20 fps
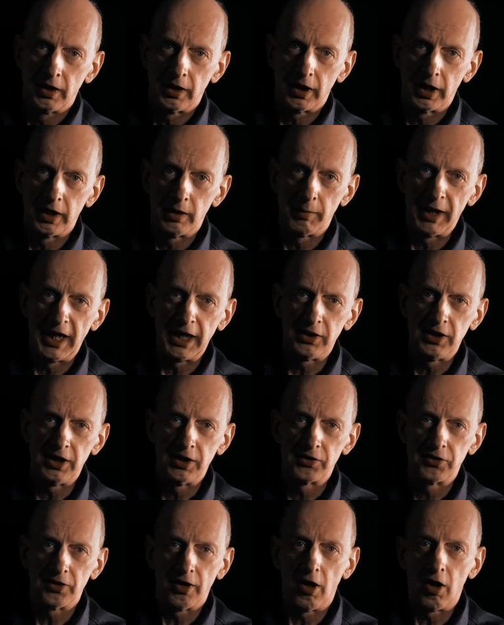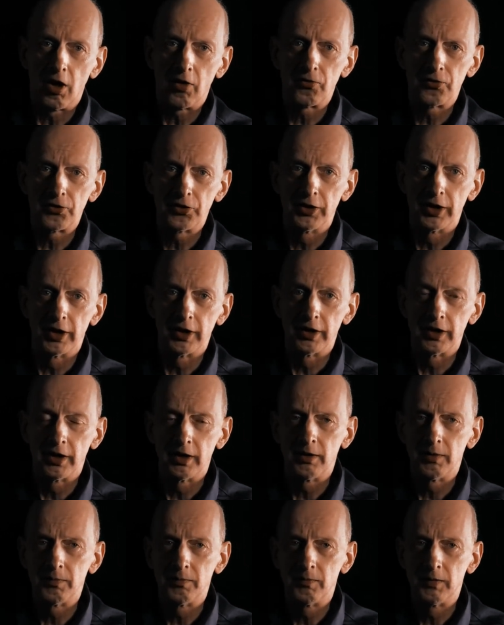and he made it
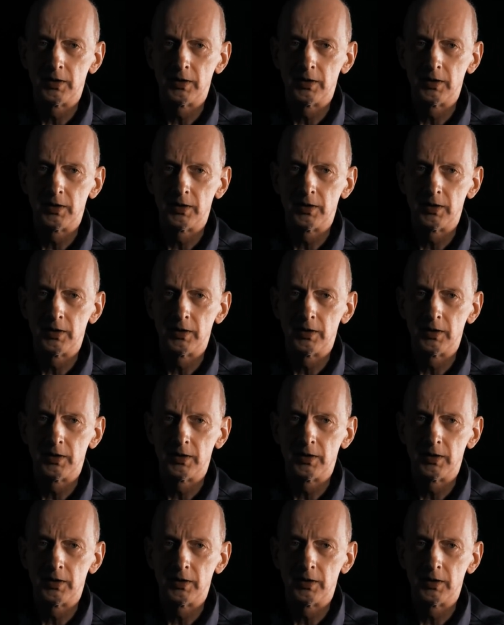after